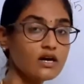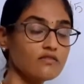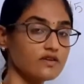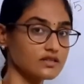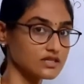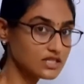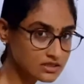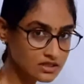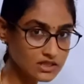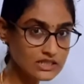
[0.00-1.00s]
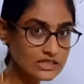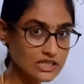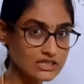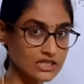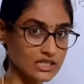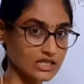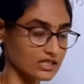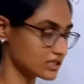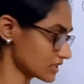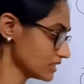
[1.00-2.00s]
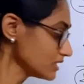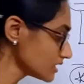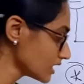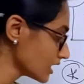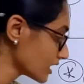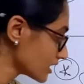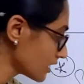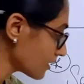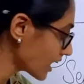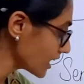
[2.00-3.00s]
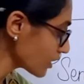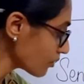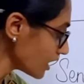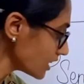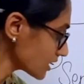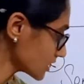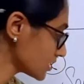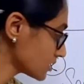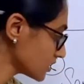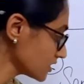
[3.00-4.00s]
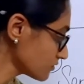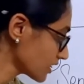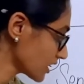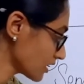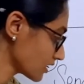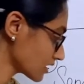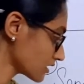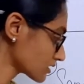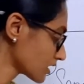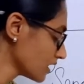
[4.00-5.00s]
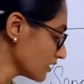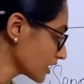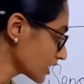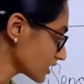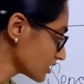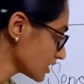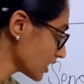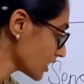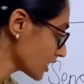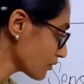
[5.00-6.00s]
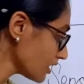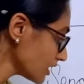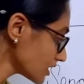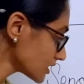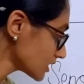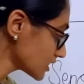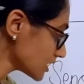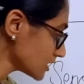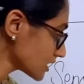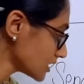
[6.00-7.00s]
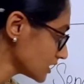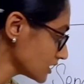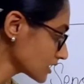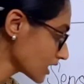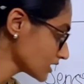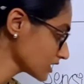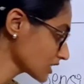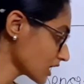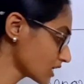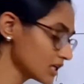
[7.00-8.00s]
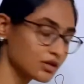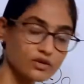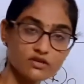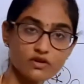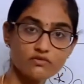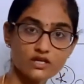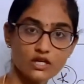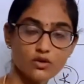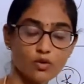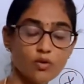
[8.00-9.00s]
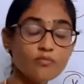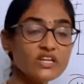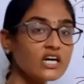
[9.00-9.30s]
When this resistance increases, the equivalent resistance will increase. The equivalent resistance in this case is 125 kilo ohm.